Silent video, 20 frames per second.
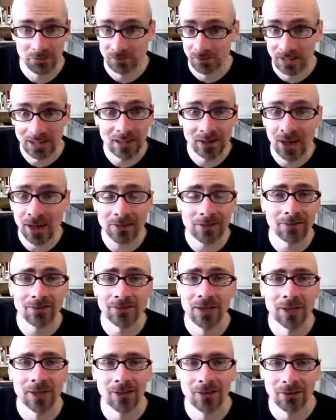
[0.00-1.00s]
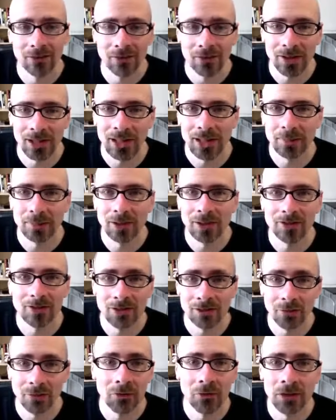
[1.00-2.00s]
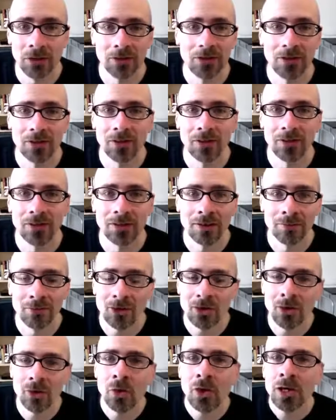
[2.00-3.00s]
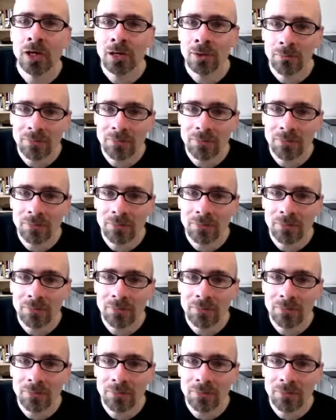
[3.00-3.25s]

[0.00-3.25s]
declassify those 28 pages. We want to see what's in them too.